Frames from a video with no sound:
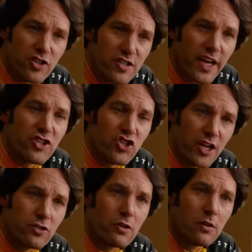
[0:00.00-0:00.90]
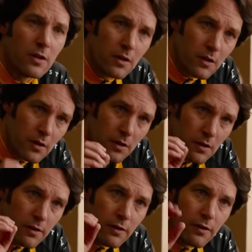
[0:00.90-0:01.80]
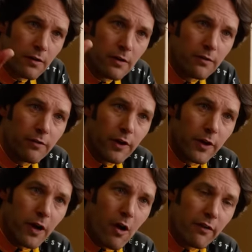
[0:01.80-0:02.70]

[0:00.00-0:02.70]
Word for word: but just like a gentle floating